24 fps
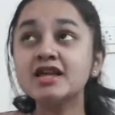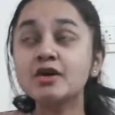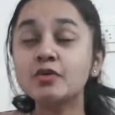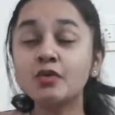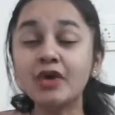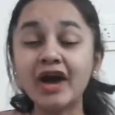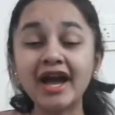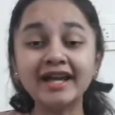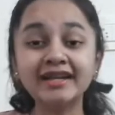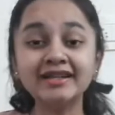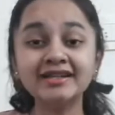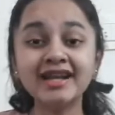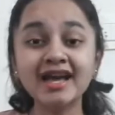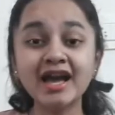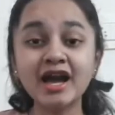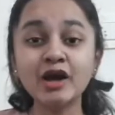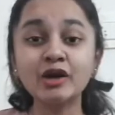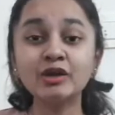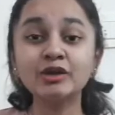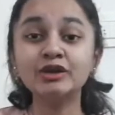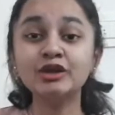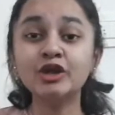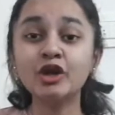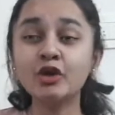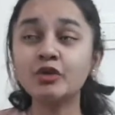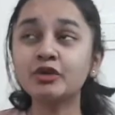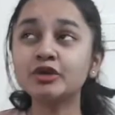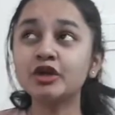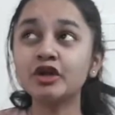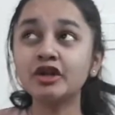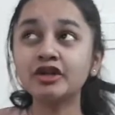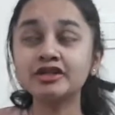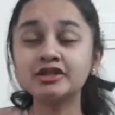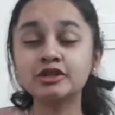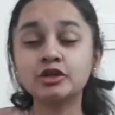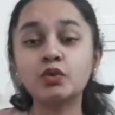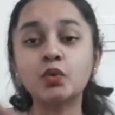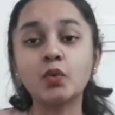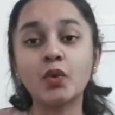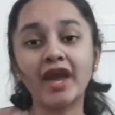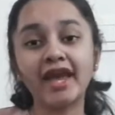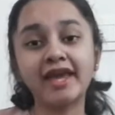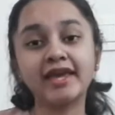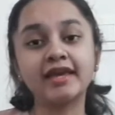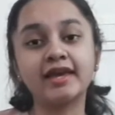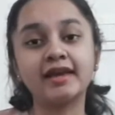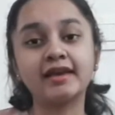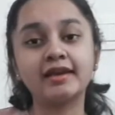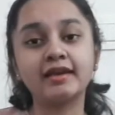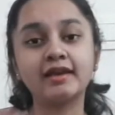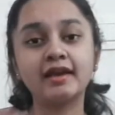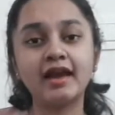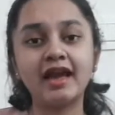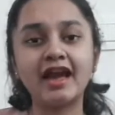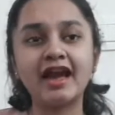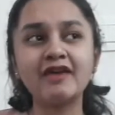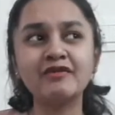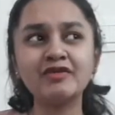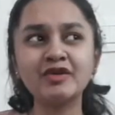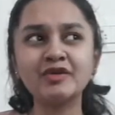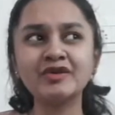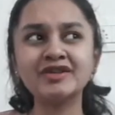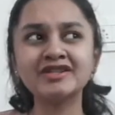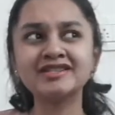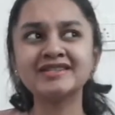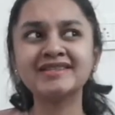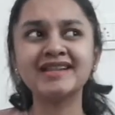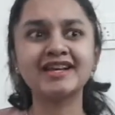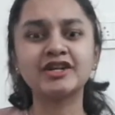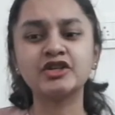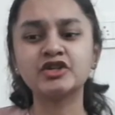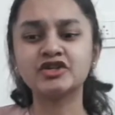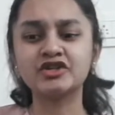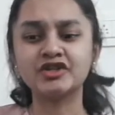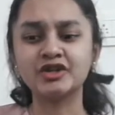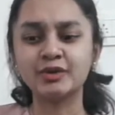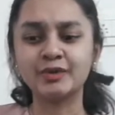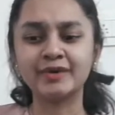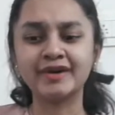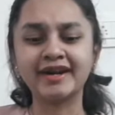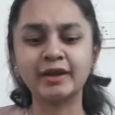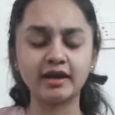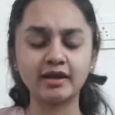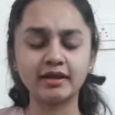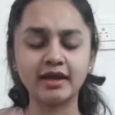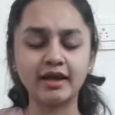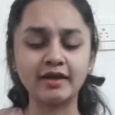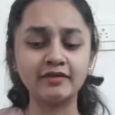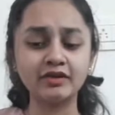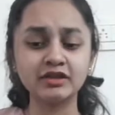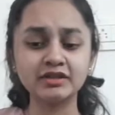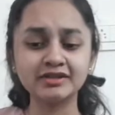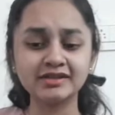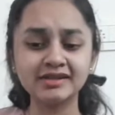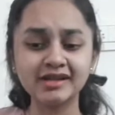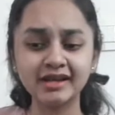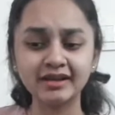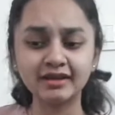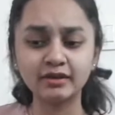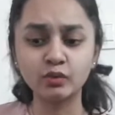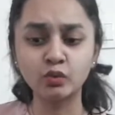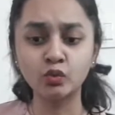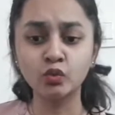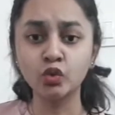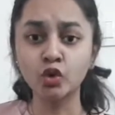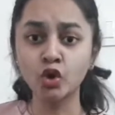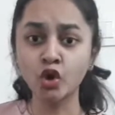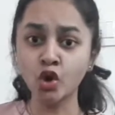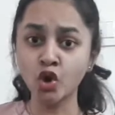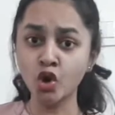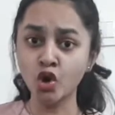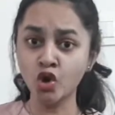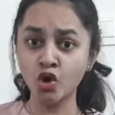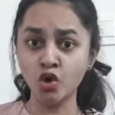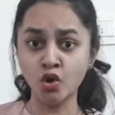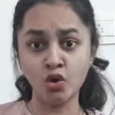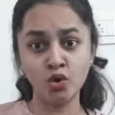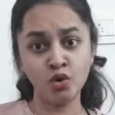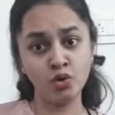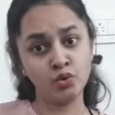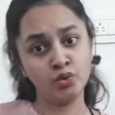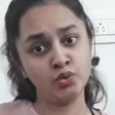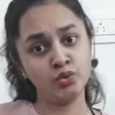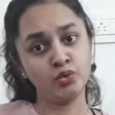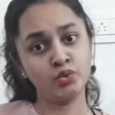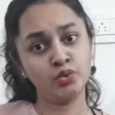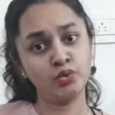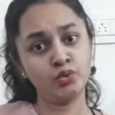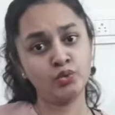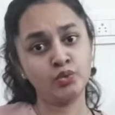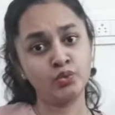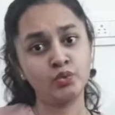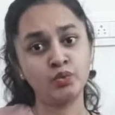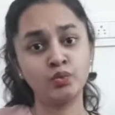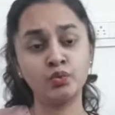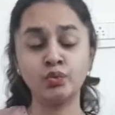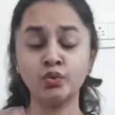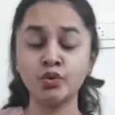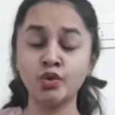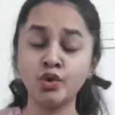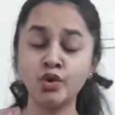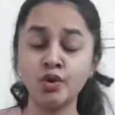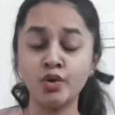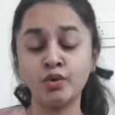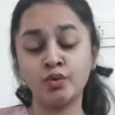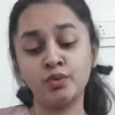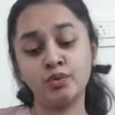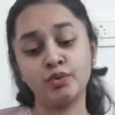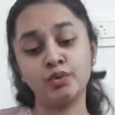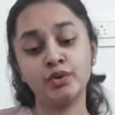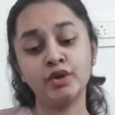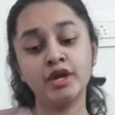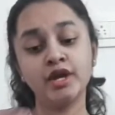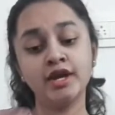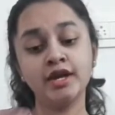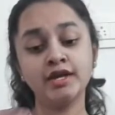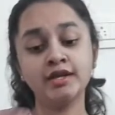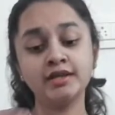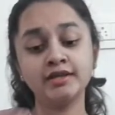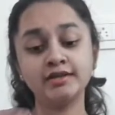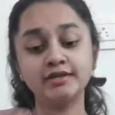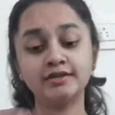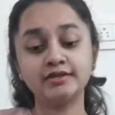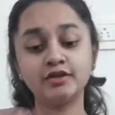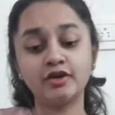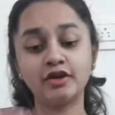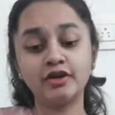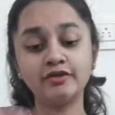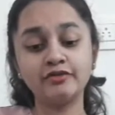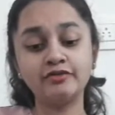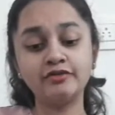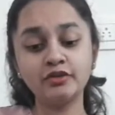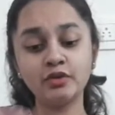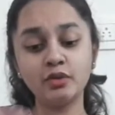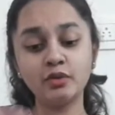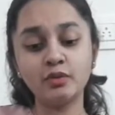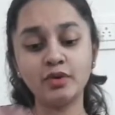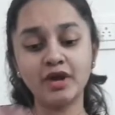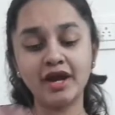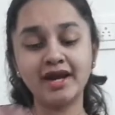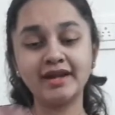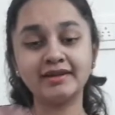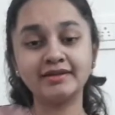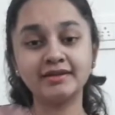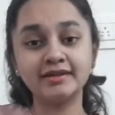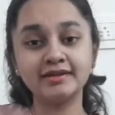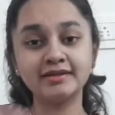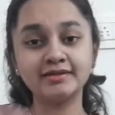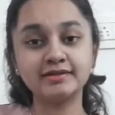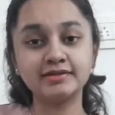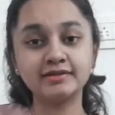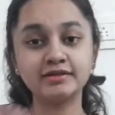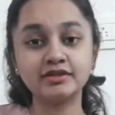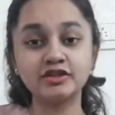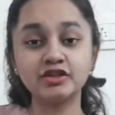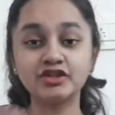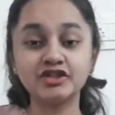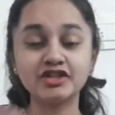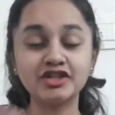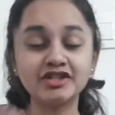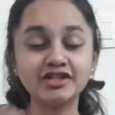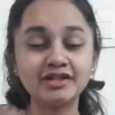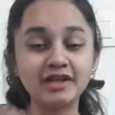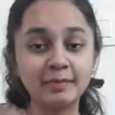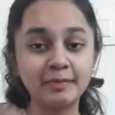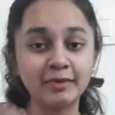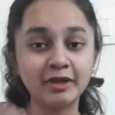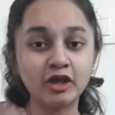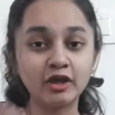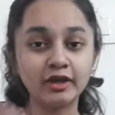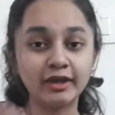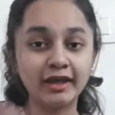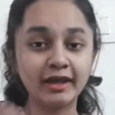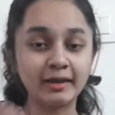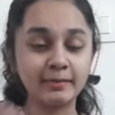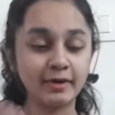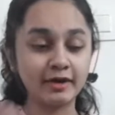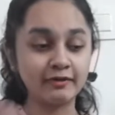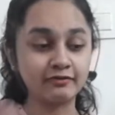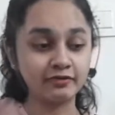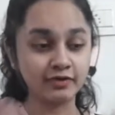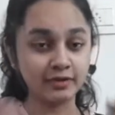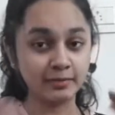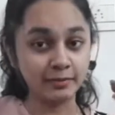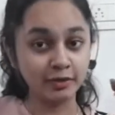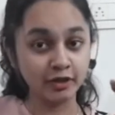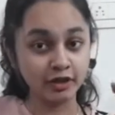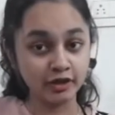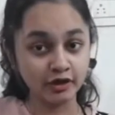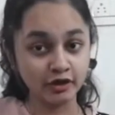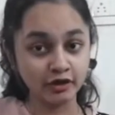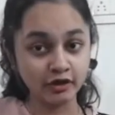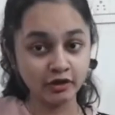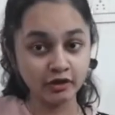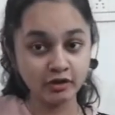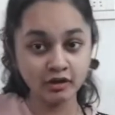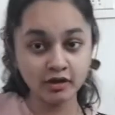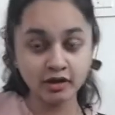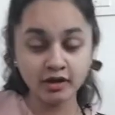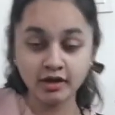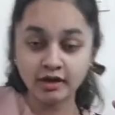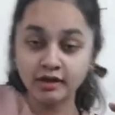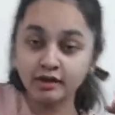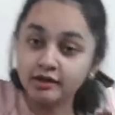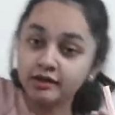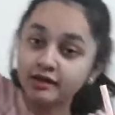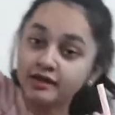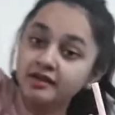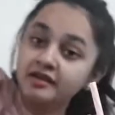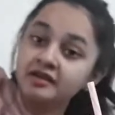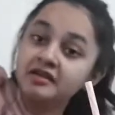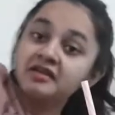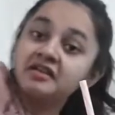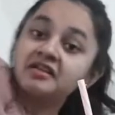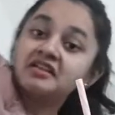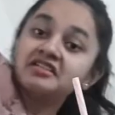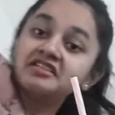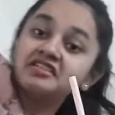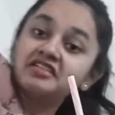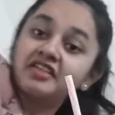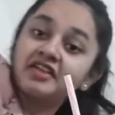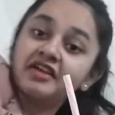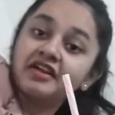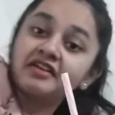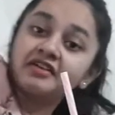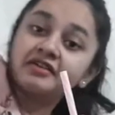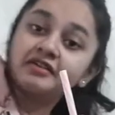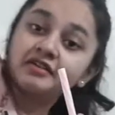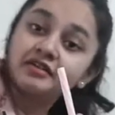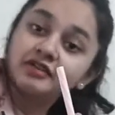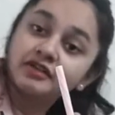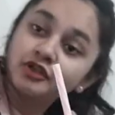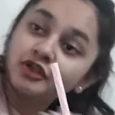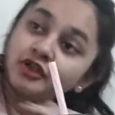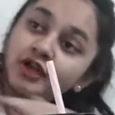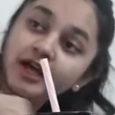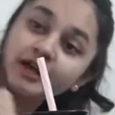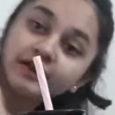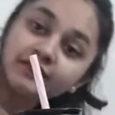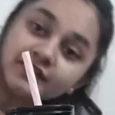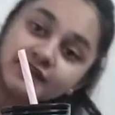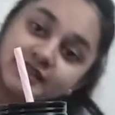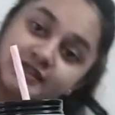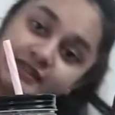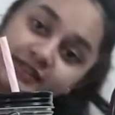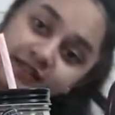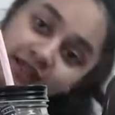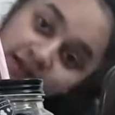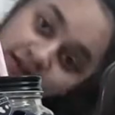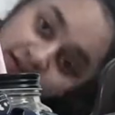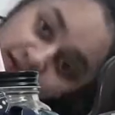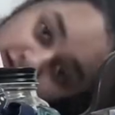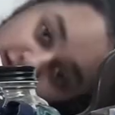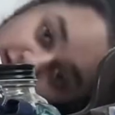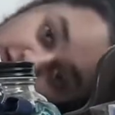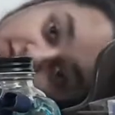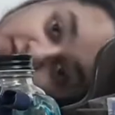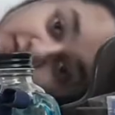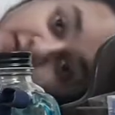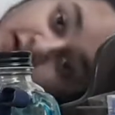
Right now, Louis Vuitton is quaking. Everyone's shivering. Everyone's like, whoa, whoa. So if you wear this, you're just stepping your game up from here to there. You can't even see it.